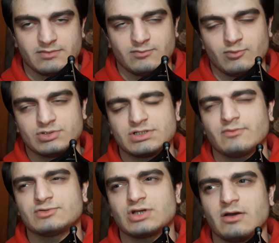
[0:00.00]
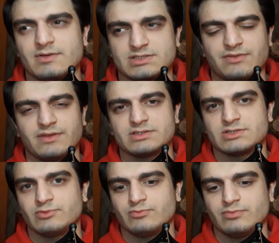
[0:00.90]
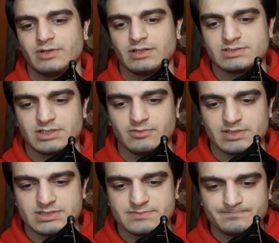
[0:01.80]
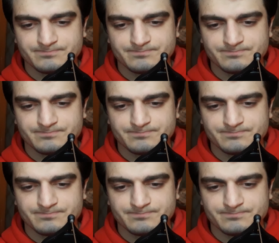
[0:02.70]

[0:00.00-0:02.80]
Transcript: what type of traumas and things it would bring to humans.